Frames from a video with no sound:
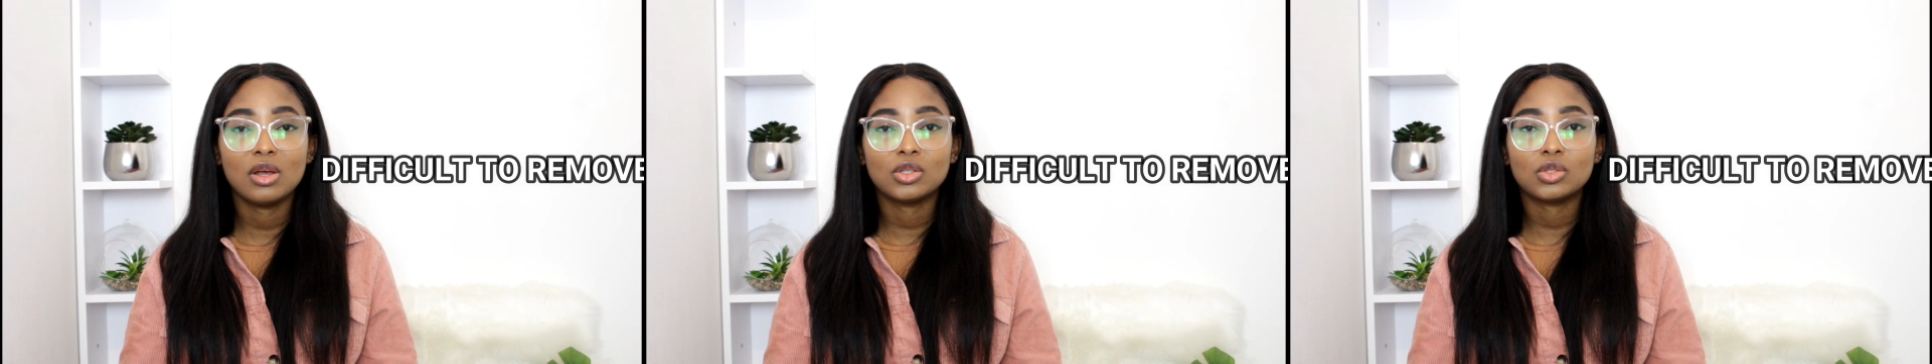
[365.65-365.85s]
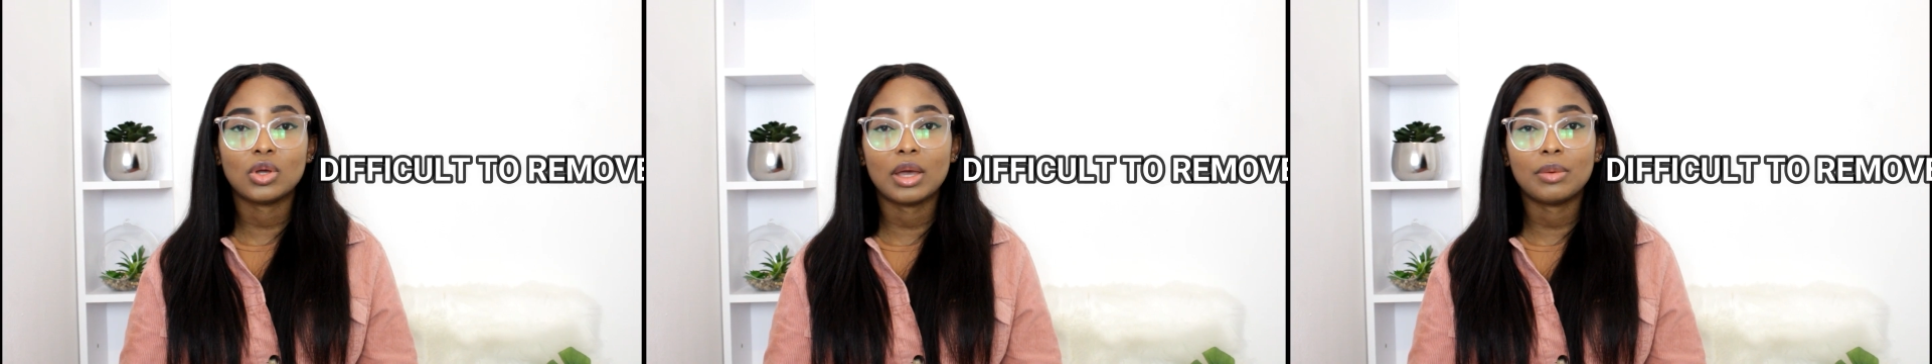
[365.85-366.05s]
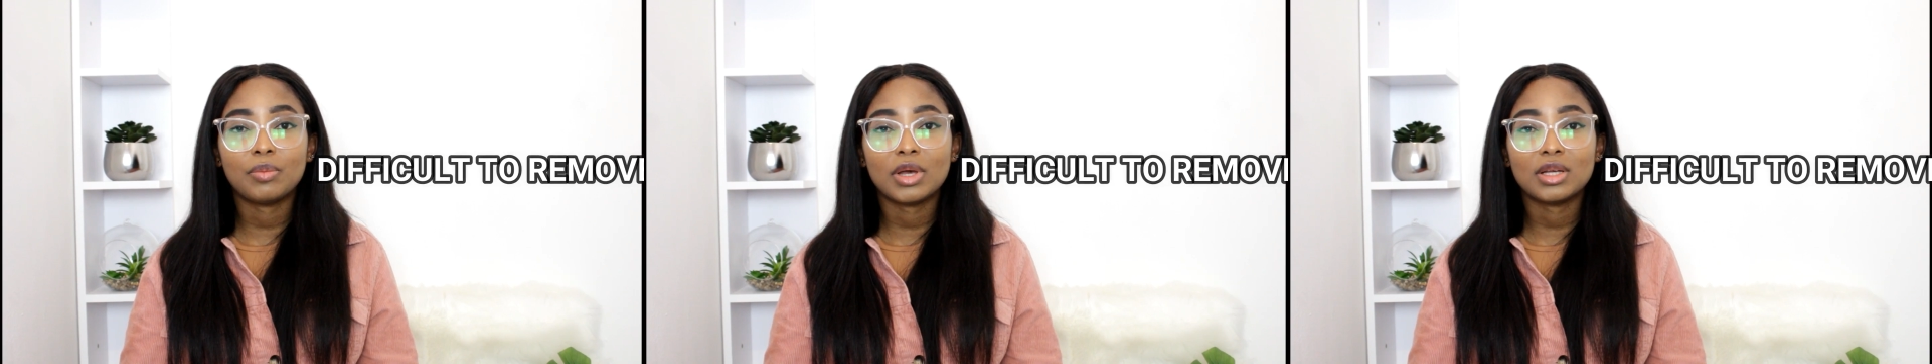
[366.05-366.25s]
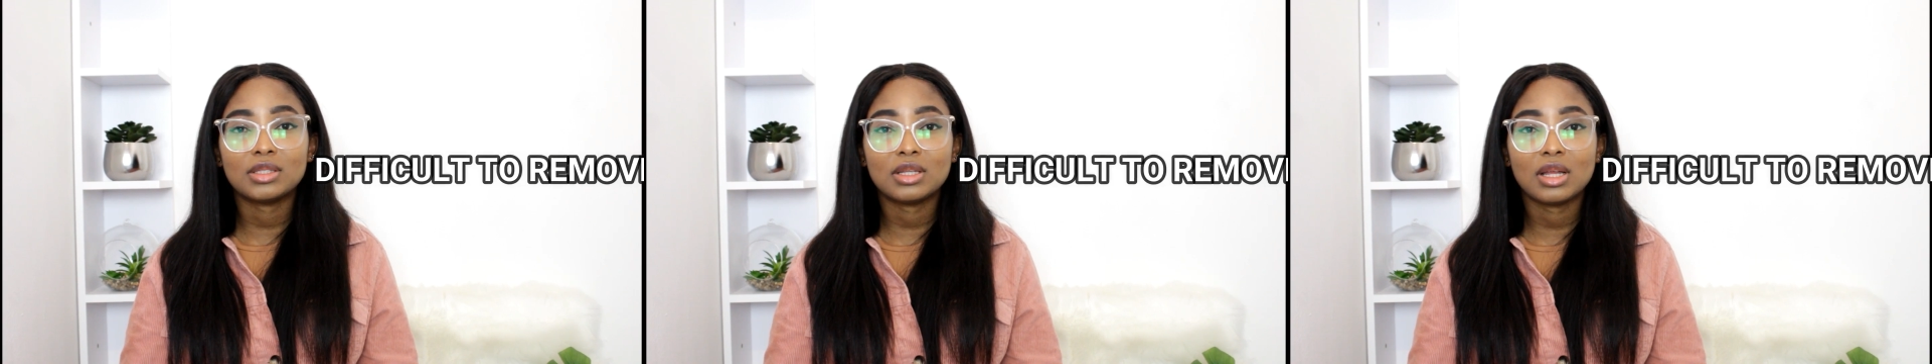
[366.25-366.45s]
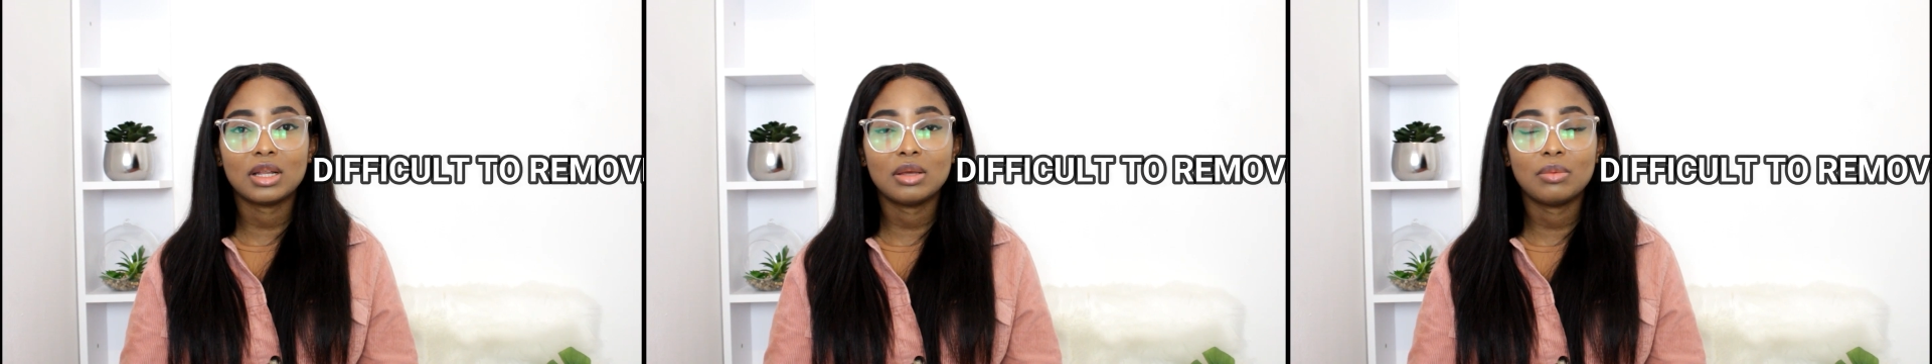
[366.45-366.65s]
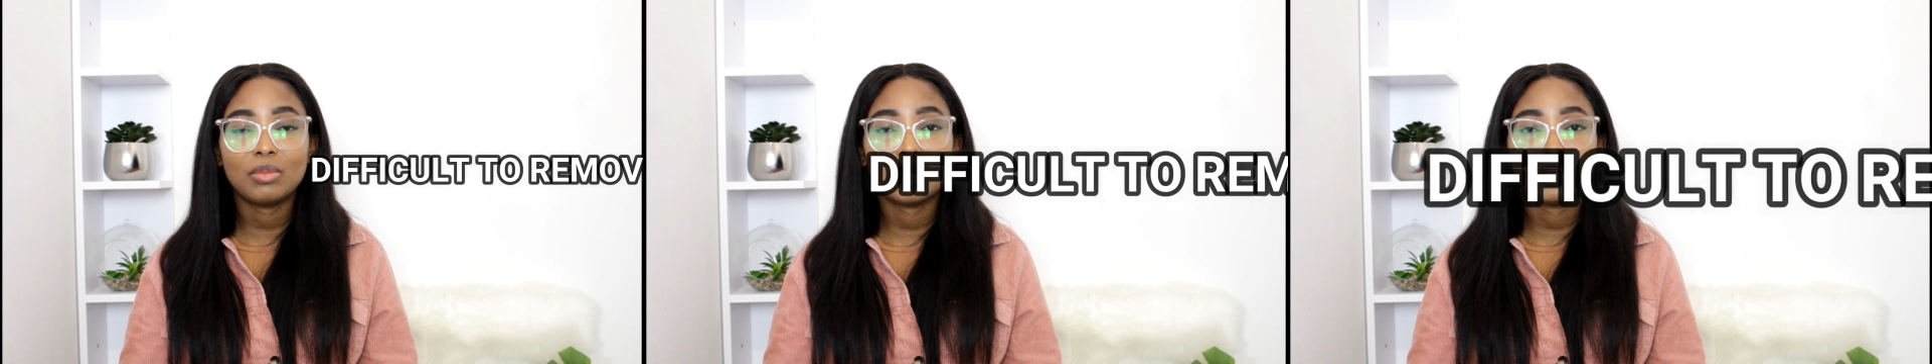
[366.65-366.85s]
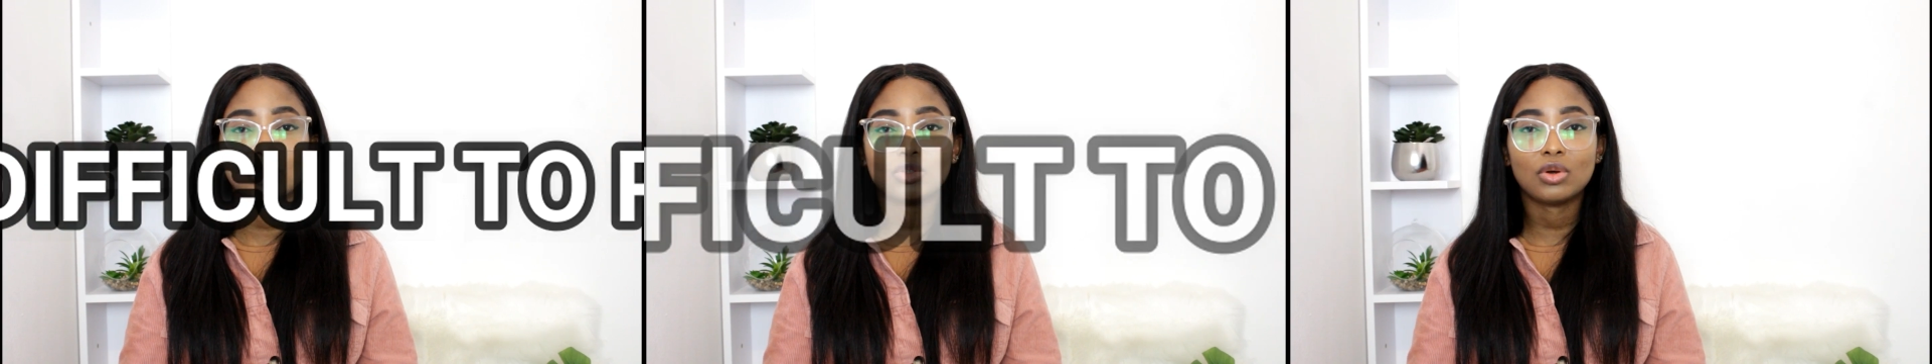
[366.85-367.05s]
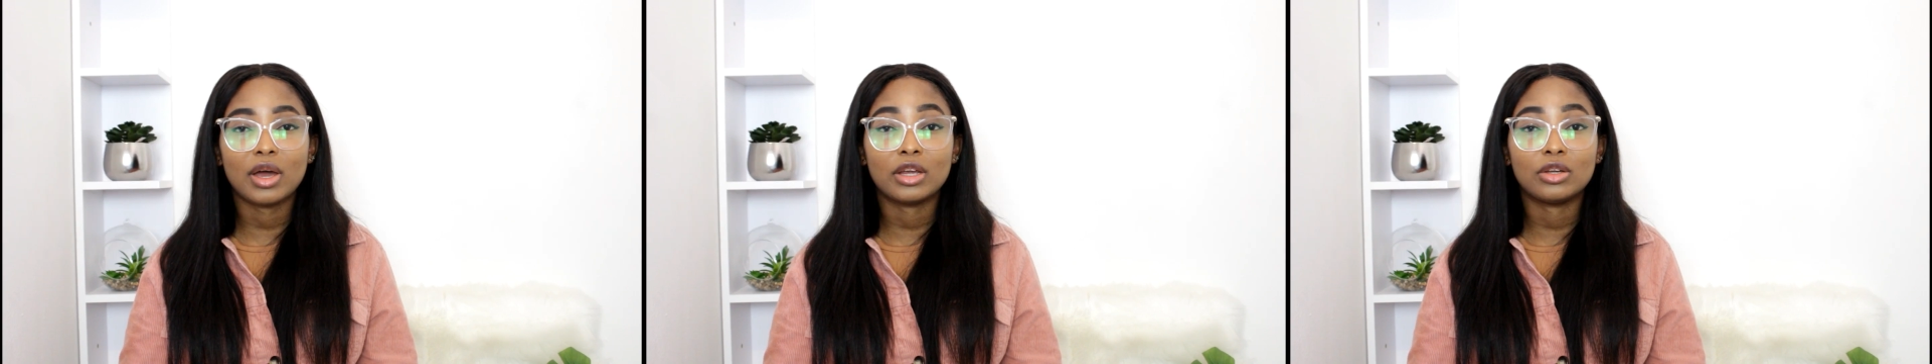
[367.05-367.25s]
so I personally make
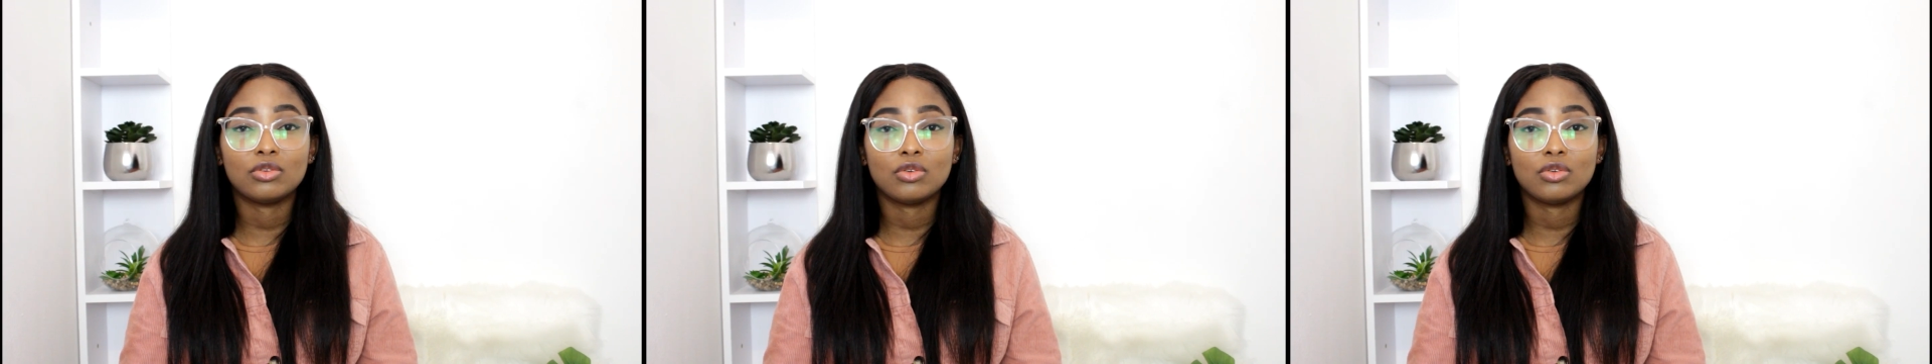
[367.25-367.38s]
sure I